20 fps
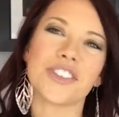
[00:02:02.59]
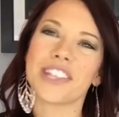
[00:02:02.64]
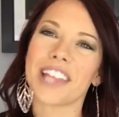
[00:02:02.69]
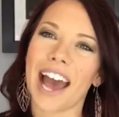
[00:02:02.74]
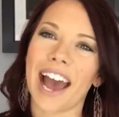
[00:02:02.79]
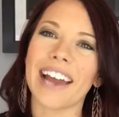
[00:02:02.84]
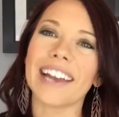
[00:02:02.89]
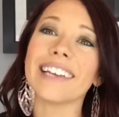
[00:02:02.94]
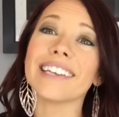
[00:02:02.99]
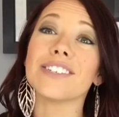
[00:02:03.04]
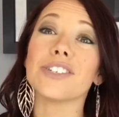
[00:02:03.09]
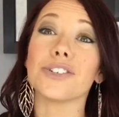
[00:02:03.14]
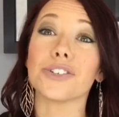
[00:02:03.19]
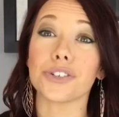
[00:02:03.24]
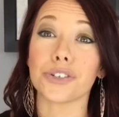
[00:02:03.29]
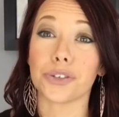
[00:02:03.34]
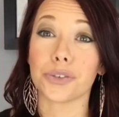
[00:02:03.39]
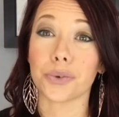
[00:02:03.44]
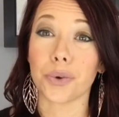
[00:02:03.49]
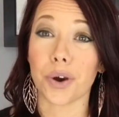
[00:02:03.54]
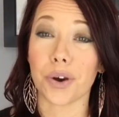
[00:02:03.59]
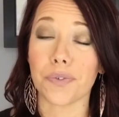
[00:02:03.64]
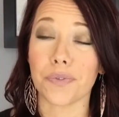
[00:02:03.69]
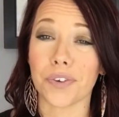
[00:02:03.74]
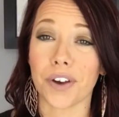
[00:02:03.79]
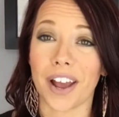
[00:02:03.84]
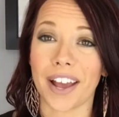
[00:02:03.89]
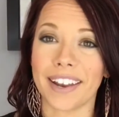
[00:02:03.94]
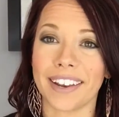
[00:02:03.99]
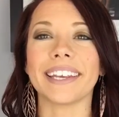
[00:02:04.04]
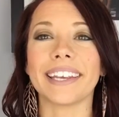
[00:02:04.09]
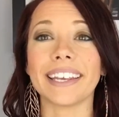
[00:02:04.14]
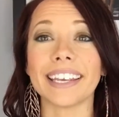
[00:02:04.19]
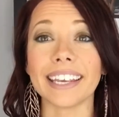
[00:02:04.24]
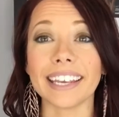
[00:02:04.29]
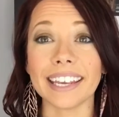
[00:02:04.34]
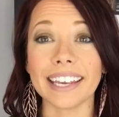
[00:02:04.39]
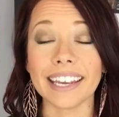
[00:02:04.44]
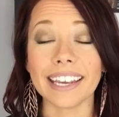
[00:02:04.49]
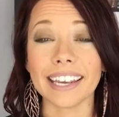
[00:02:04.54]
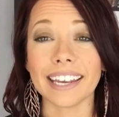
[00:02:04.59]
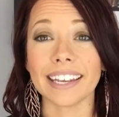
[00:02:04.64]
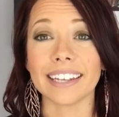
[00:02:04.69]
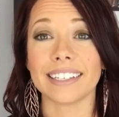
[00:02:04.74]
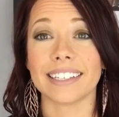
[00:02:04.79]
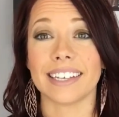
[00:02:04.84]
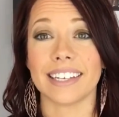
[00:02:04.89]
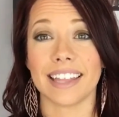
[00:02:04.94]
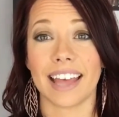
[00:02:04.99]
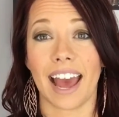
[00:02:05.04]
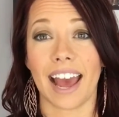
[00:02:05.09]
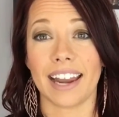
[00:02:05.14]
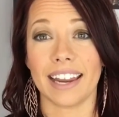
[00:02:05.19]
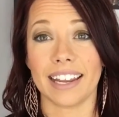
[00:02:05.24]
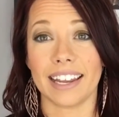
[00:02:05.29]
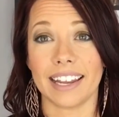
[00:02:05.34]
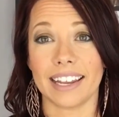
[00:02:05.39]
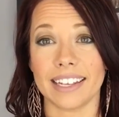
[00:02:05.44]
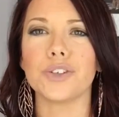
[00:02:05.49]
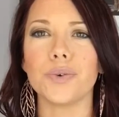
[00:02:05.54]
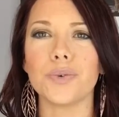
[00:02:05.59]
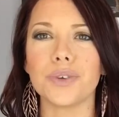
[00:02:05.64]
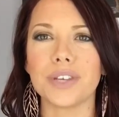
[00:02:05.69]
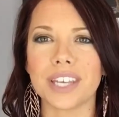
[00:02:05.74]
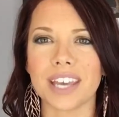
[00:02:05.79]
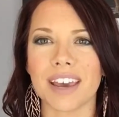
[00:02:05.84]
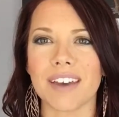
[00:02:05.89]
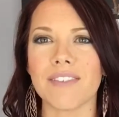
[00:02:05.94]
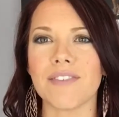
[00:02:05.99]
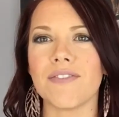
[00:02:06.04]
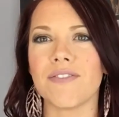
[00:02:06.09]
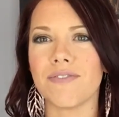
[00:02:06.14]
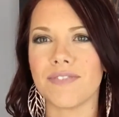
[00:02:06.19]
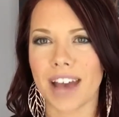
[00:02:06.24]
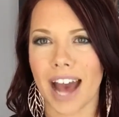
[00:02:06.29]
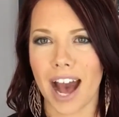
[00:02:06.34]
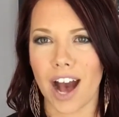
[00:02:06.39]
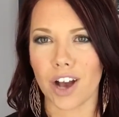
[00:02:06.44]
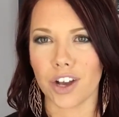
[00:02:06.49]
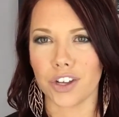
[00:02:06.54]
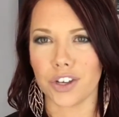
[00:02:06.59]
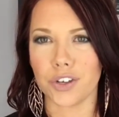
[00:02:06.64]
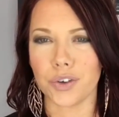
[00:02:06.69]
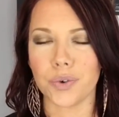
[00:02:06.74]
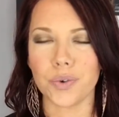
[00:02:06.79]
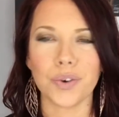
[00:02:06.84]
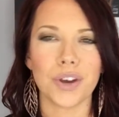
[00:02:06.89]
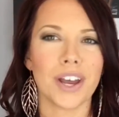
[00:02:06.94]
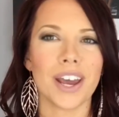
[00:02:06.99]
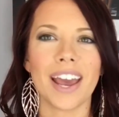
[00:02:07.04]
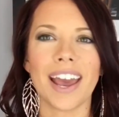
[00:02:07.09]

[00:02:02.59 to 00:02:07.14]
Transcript: That is your storefront. The key to that is to give value